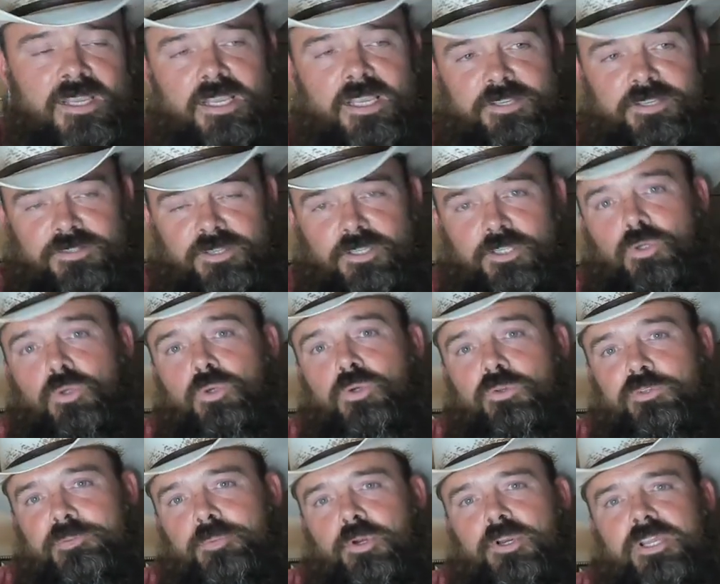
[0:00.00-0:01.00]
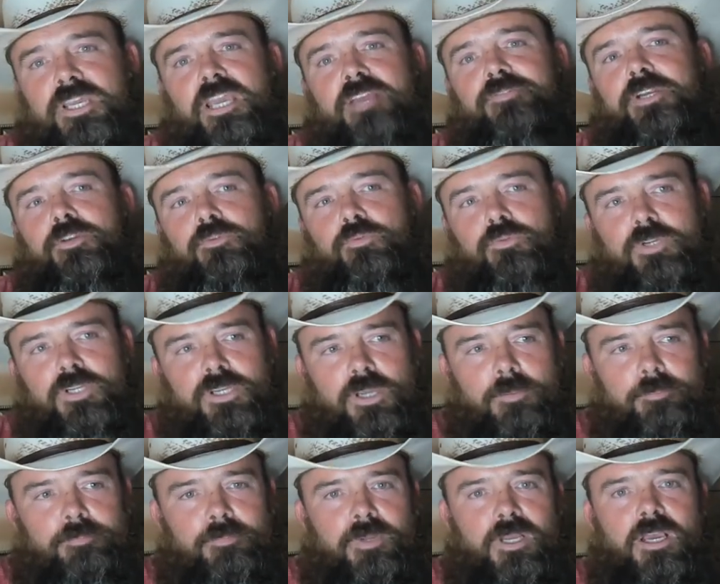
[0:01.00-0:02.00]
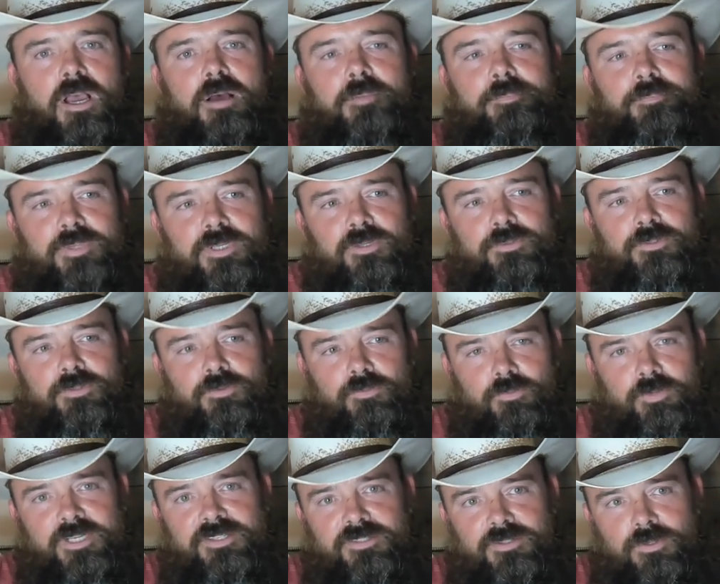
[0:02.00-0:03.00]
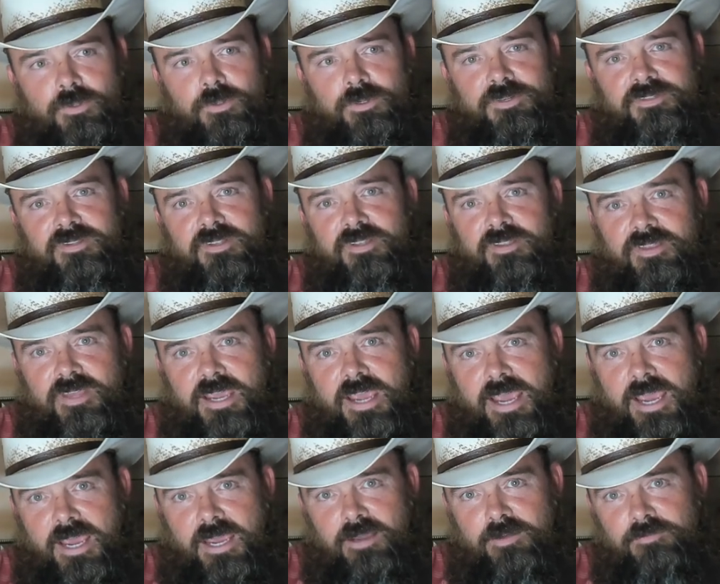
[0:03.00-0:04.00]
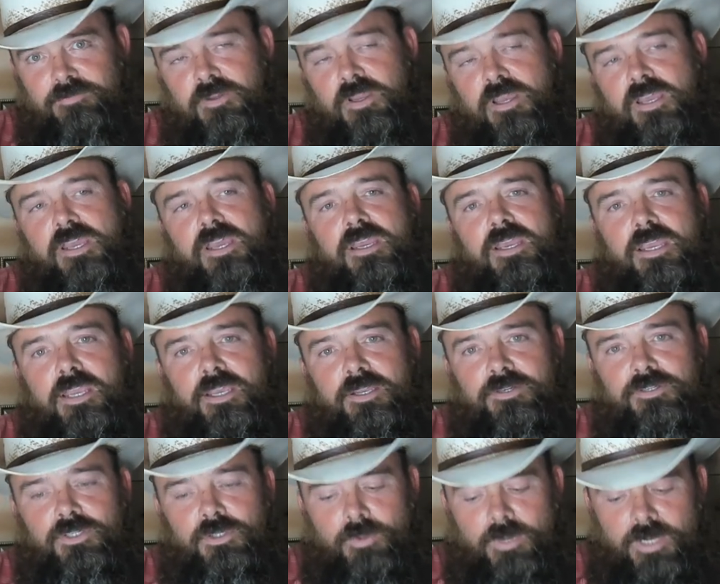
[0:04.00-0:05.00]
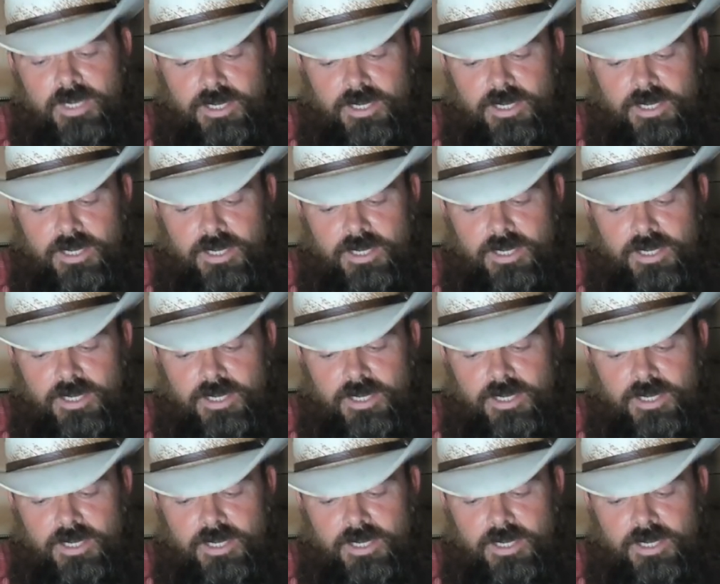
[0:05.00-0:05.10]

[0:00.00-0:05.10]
is that Google's putting every com compute resource that they have into